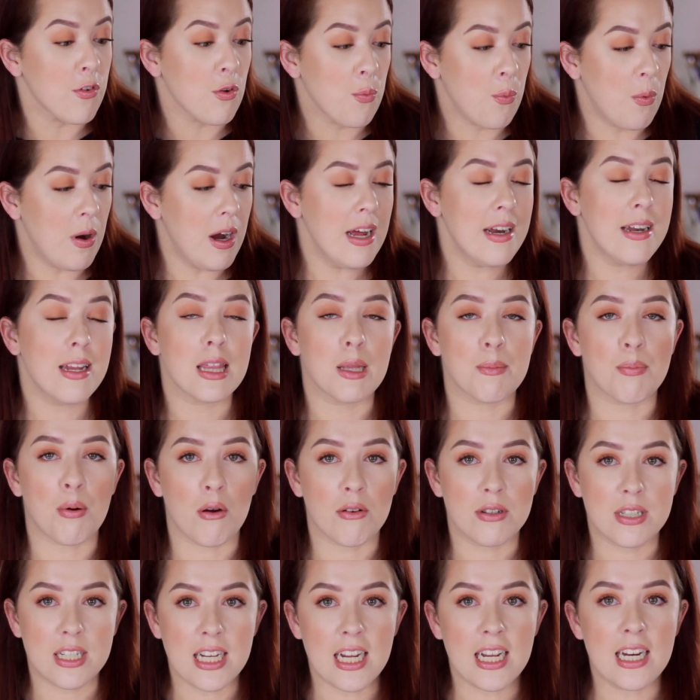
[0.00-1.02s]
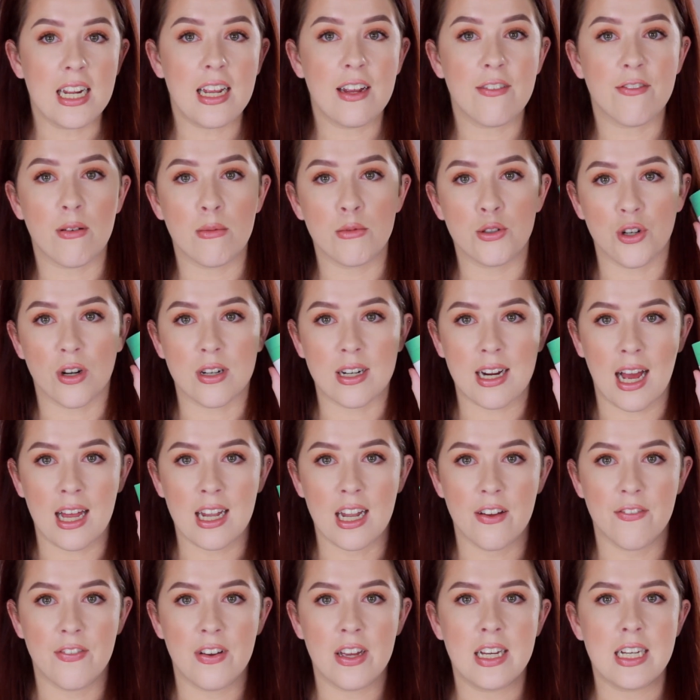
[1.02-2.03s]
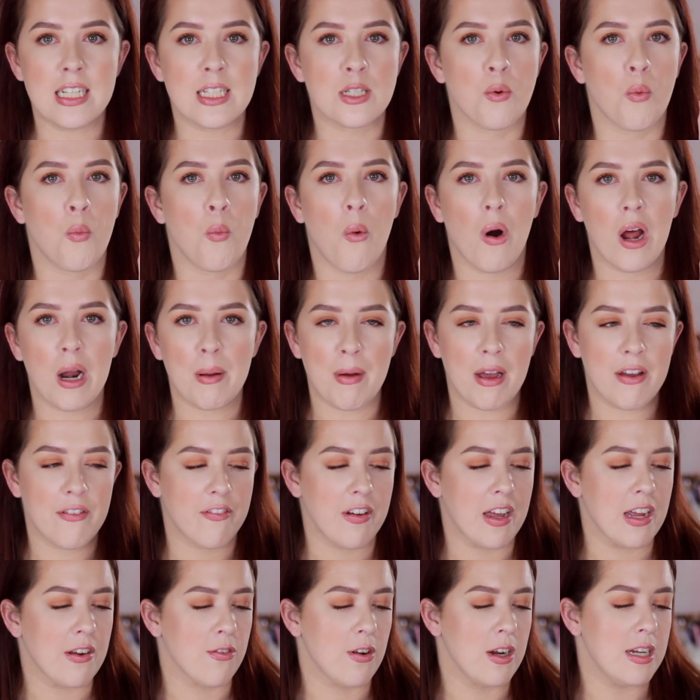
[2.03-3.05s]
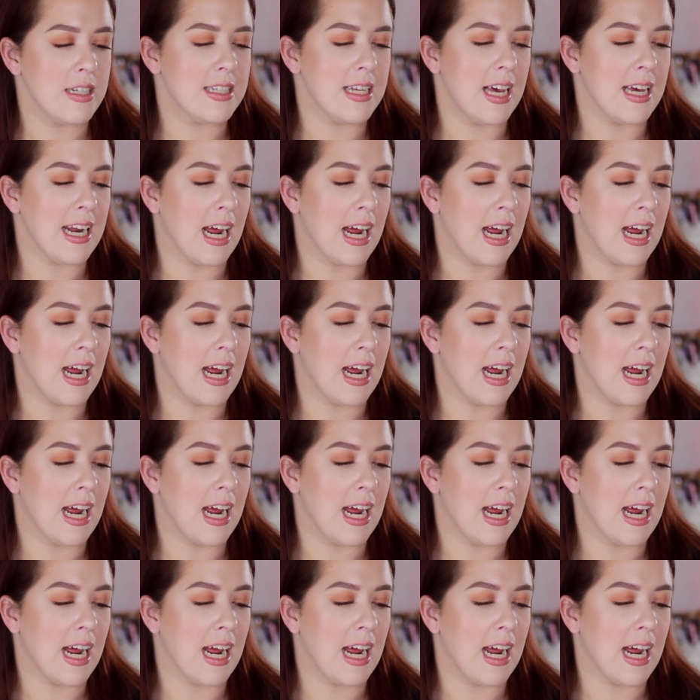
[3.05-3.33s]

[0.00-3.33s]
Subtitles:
for one, the Protini from Drunk Elephant is one of my favorites,